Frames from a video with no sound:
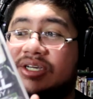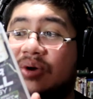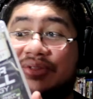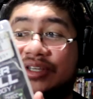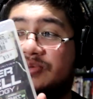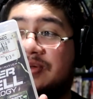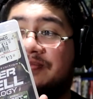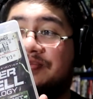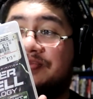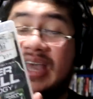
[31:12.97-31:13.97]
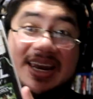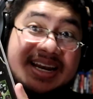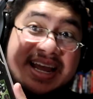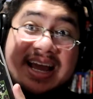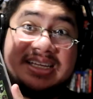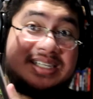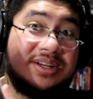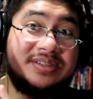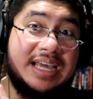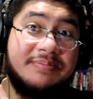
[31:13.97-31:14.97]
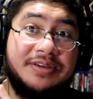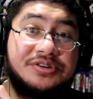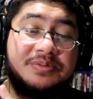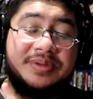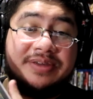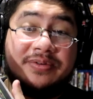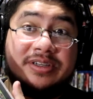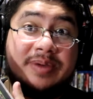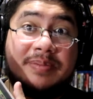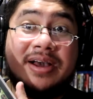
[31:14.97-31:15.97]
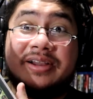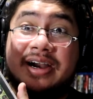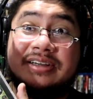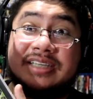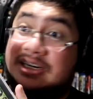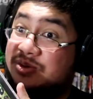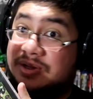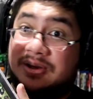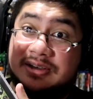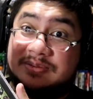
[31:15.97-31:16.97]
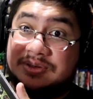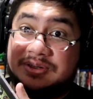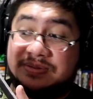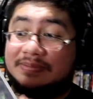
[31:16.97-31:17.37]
go with this one. That and has, you know, Sam Fisher being voiced by Michael Ironside is really awesome too.